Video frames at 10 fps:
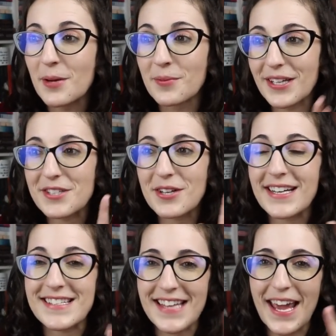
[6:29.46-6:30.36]
so I'm going to
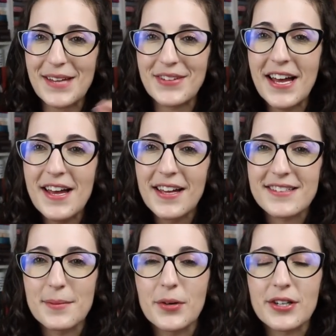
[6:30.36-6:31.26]
try to save
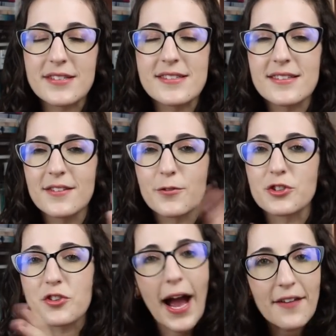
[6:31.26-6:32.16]
some books
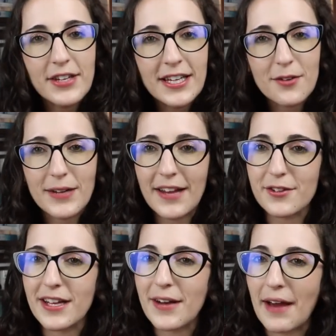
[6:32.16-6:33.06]
for driving
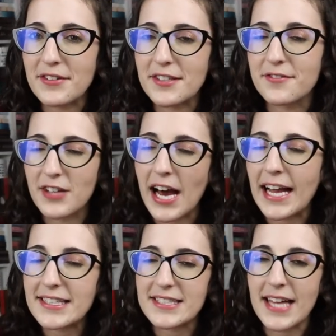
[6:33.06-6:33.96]
rather than having to
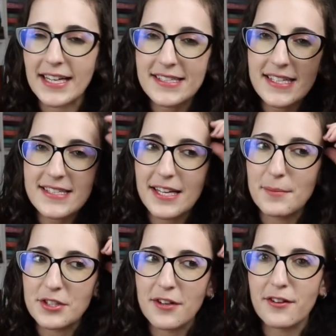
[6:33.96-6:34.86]
fly to Texas.
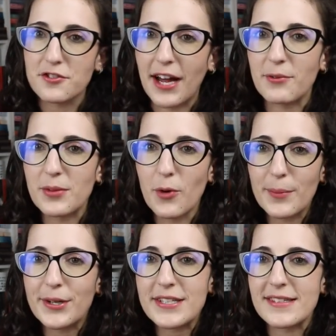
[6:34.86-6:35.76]
I'd much rather drive with
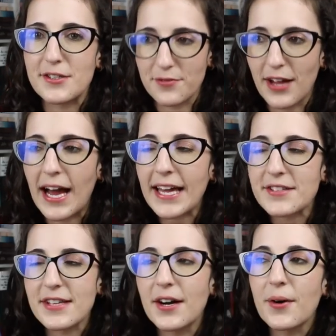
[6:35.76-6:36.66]
more books than
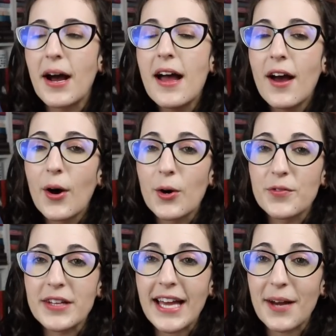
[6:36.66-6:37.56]
fly. So
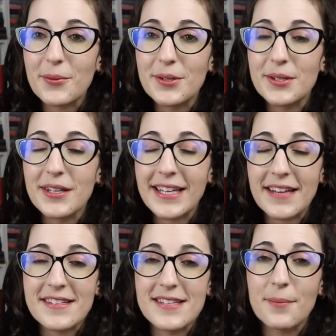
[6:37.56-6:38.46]
hopefully I will
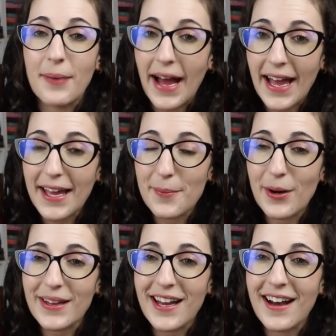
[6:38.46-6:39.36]
get this done by
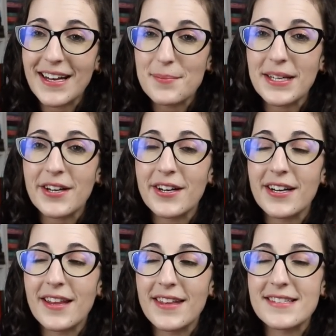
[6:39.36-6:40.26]
Apollycon and meet
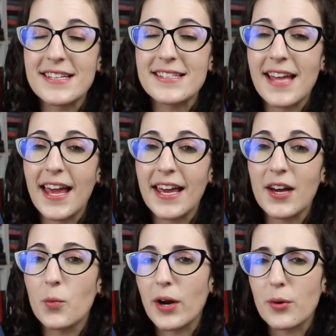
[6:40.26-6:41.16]
her. This is
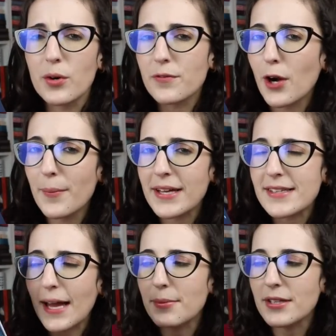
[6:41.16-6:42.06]
a werewolf
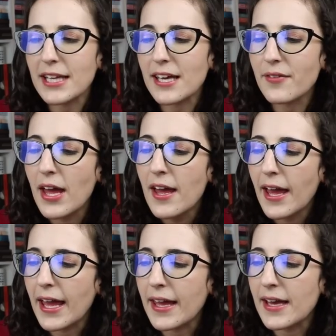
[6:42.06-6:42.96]
romance, I believe.
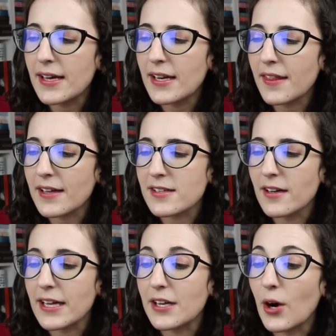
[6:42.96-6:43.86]
And that's
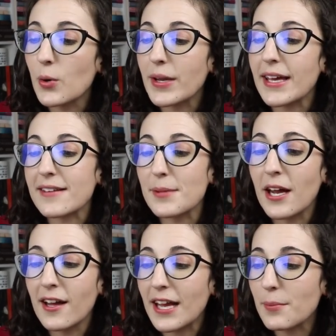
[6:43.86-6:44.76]
all I know. he has been
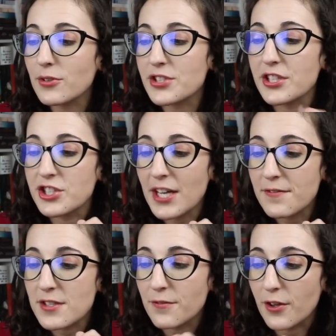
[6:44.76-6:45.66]
unable to
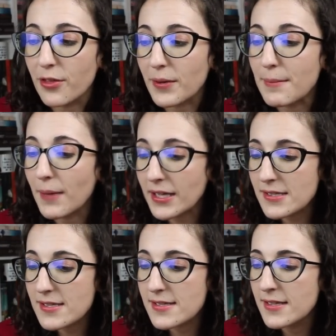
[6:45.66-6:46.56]
shift for three
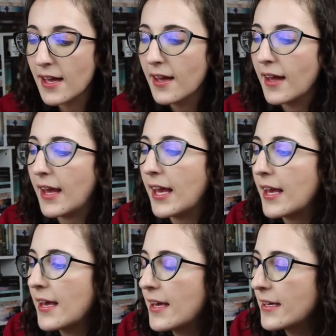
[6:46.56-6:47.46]
months
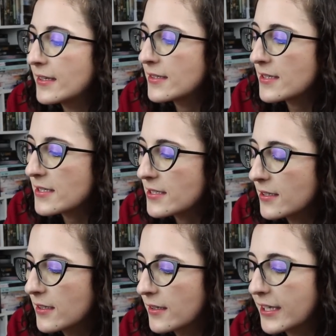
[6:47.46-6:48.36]
and
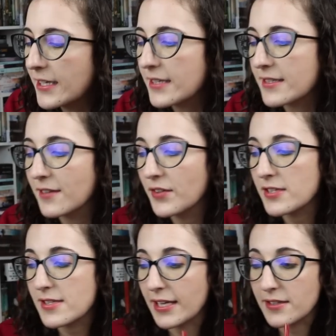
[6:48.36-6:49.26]
he's
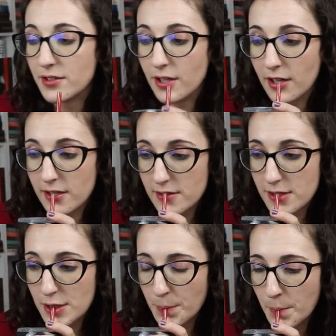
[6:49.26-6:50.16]
convinced that he's
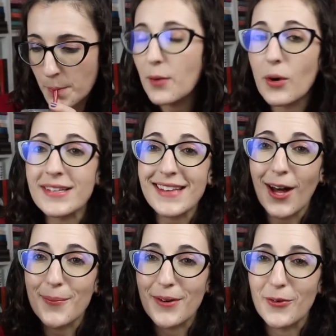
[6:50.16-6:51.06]
cursed and wants the
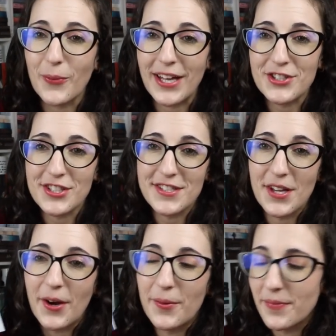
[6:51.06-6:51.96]
help of a witch.
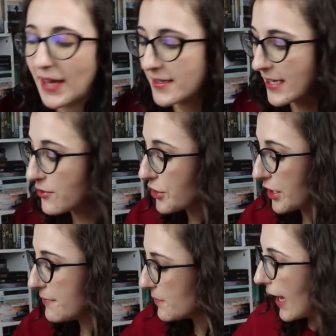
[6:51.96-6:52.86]
So that sounds
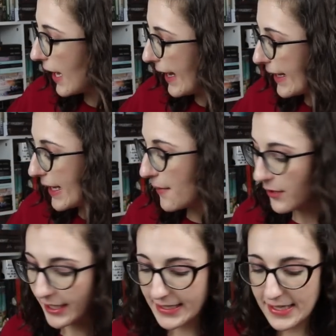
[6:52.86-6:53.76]
good. I am
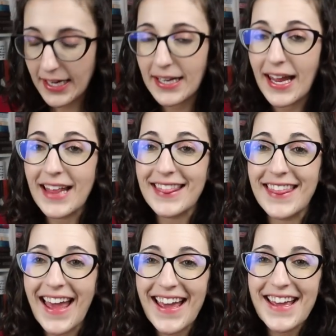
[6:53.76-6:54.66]
very excited. And
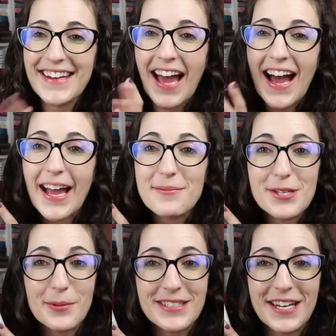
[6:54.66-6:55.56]
then I'm
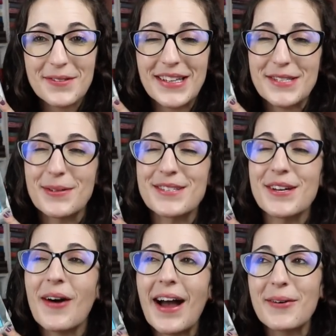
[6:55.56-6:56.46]
super excited to read this one.
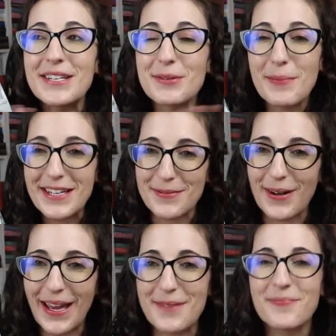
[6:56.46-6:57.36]
So I went to a
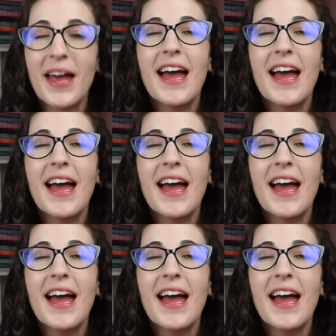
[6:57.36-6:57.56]
baseball game